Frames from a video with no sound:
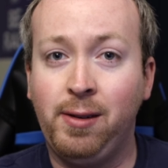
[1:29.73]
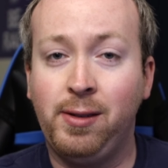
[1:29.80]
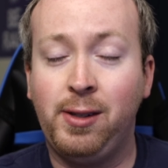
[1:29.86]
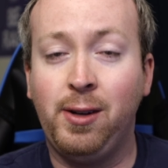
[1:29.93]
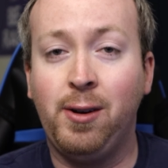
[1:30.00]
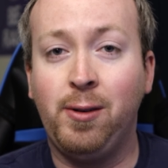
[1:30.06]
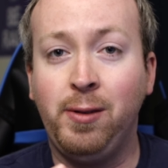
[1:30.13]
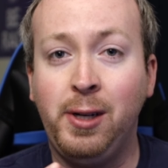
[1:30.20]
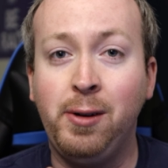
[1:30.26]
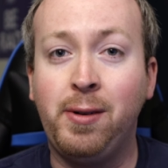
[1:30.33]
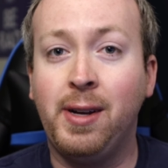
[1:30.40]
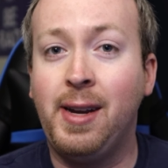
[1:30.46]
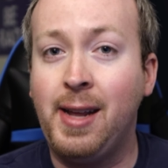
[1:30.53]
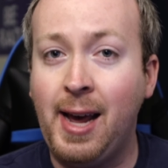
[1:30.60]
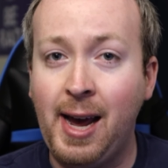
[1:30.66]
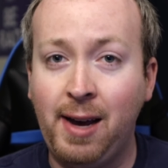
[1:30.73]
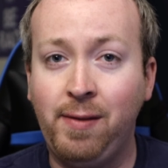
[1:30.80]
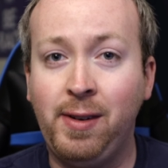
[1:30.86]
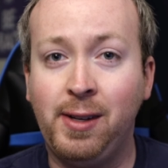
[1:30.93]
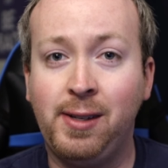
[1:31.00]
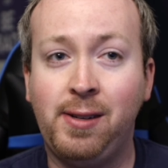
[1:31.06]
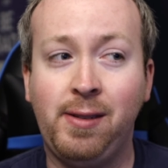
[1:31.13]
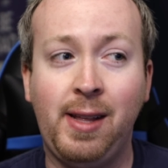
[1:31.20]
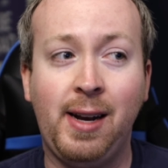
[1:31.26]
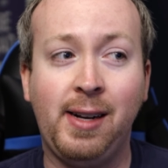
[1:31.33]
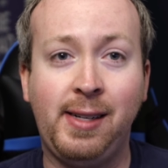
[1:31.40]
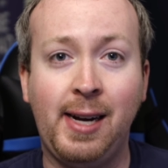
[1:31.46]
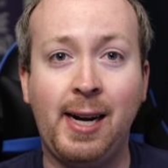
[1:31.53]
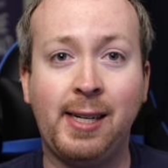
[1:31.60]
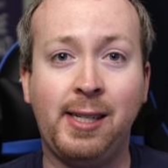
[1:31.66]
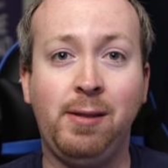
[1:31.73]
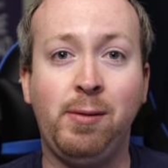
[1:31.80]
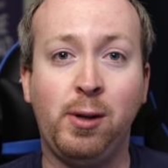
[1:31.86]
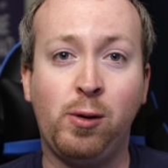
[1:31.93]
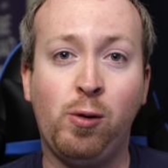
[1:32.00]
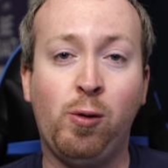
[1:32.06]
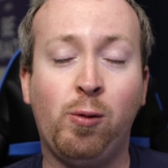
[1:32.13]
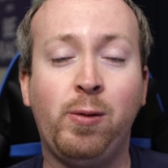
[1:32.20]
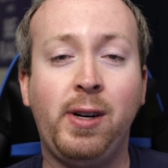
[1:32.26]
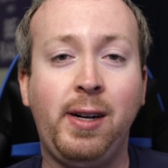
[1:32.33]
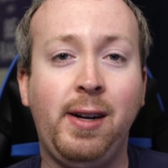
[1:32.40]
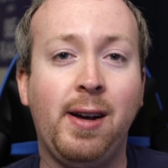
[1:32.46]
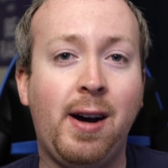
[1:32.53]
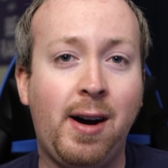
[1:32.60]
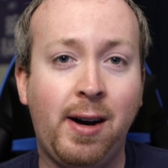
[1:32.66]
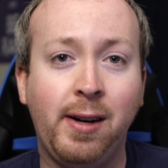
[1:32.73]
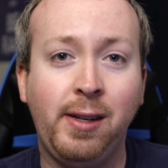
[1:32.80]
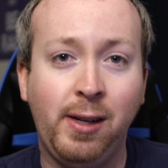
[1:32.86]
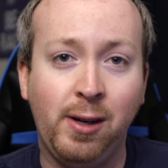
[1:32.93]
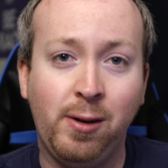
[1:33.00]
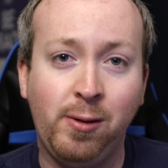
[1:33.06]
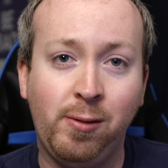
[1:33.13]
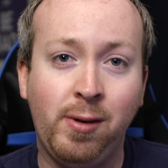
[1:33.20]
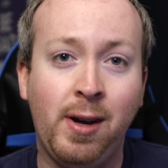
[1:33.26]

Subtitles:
So you can have it so that it's actually recording audio